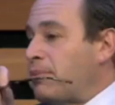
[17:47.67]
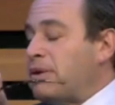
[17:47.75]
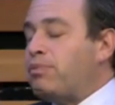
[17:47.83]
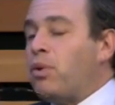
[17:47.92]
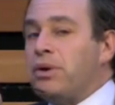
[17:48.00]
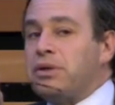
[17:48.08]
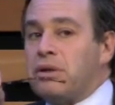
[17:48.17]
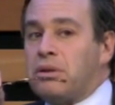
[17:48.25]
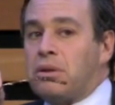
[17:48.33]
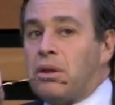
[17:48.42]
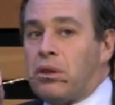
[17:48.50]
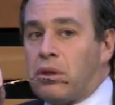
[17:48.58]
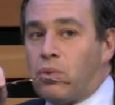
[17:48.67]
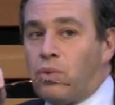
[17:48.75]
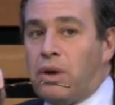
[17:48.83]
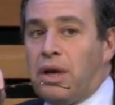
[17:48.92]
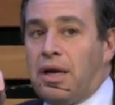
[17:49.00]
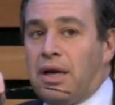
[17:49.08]
let me point to, to
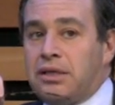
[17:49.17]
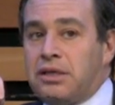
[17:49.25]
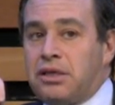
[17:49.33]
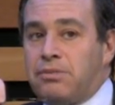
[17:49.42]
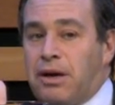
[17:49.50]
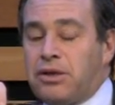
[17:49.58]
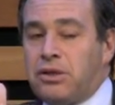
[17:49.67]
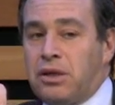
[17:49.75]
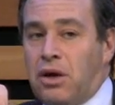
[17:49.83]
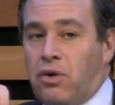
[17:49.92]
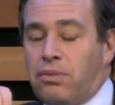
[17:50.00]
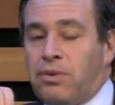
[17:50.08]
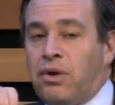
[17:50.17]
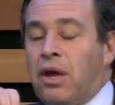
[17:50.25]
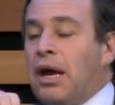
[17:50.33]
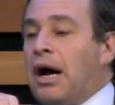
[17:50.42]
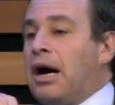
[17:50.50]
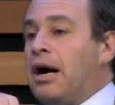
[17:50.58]
three as especially notable.
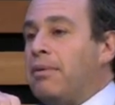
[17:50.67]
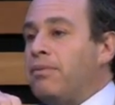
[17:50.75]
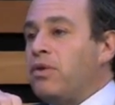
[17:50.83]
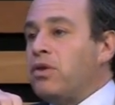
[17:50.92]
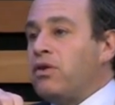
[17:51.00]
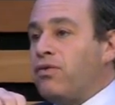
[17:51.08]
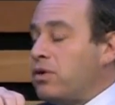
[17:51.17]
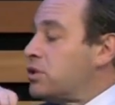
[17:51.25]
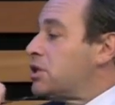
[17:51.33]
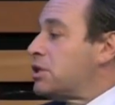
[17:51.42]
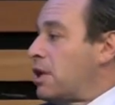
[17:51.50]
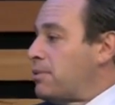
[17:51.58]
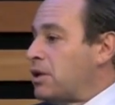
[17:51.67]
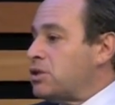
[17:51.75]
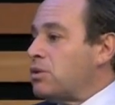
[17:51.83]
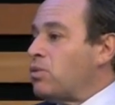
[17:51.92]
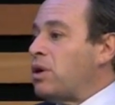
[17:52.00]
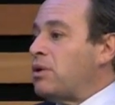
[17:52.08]
Um, the first is I
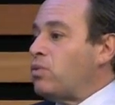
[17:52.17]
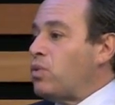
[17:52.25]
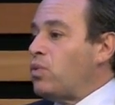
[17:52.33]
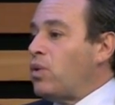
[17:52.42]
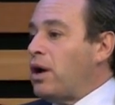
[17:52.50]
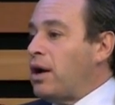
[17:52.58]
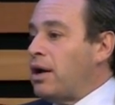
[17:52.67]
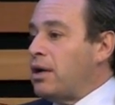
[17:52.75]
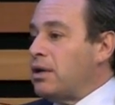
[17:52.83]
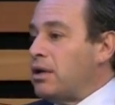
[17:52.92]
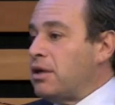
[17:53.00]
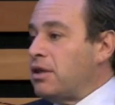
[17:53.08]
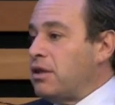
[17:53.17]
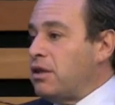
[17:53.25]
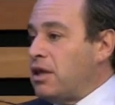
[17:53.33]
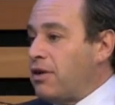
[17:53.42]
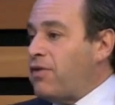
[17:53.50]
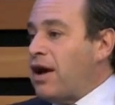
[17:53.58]
mentioned would, uh,
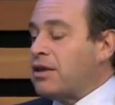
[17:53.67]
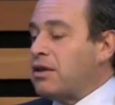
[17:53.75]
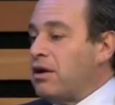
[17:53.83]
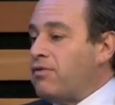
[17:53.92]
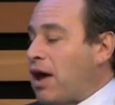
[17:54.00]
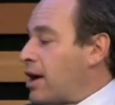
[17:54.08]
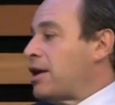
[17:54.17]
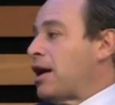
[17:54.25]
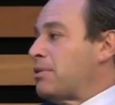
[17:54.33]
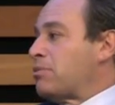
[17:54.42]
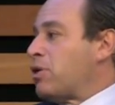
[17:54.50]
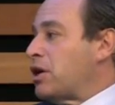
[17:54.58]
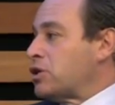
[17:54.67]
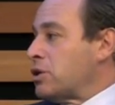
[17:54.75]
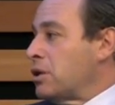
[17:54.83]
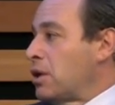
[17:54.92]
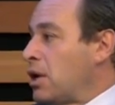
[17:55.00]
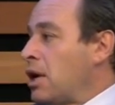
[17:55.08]
the effect of economic
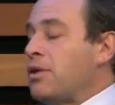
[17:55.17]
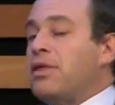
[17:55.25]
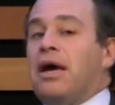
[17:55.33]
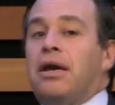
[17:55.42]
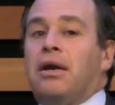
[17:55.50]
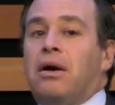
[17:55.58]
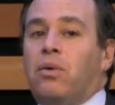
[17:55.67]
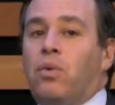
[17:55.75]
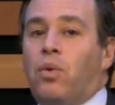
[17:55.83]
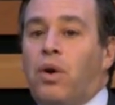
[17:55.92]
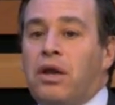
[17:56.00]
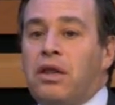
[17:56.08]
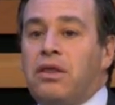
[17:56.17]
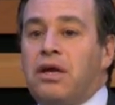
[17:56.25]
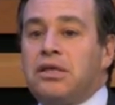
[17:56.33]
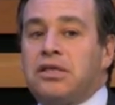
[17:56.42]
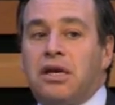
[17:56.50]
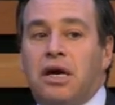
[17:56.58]
pressure. Right. That one of the
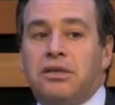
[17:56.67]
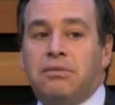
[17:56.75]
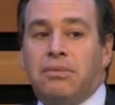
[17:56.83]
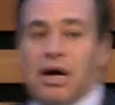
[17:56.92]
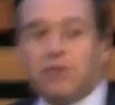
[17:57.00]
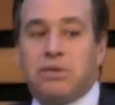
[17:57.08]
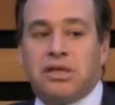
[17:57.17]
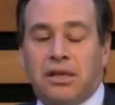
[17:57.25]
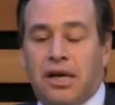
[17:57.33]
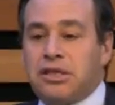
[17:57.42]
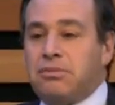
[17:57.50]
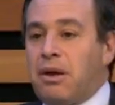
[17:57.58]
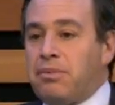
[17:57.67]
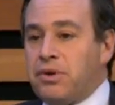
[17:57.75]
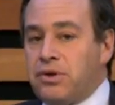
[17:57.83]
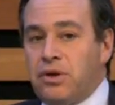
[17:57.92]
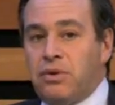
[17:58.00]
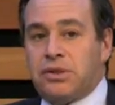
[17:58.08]
things that a democracy likes to be able
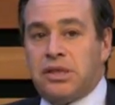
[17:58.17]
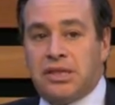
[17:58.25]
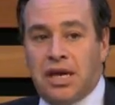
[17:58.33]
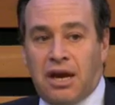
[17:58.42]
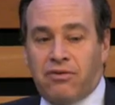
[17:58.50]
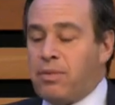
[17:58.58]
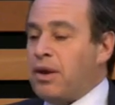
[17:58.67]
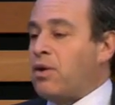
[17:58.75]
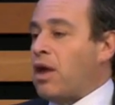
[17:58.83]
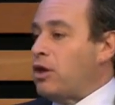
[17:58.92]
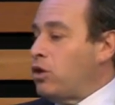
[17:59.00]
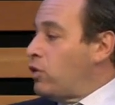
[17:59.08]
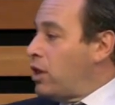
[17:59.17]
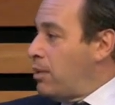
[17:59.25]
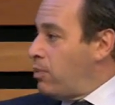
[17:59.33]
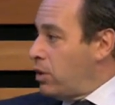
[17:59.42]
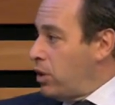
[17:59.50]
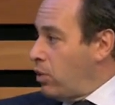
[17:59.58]
to do is to say to everybody, okay, you
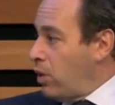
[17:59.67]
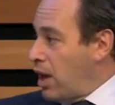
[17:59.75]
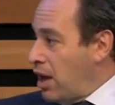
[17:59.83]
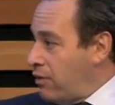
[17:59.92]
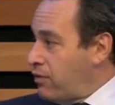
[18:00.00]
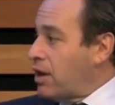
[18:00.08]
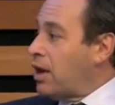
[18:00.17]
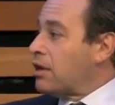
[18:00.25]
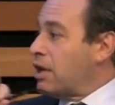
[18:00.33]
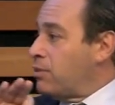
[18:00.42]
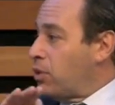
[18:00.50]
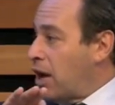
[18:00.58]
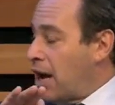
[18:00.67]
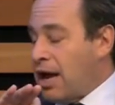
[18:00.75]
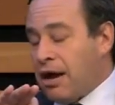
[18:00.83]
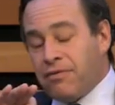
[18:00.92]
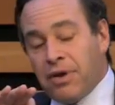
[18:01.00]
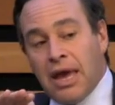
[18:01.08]
keep what you have and I'll keep what I
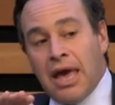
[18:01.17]
have.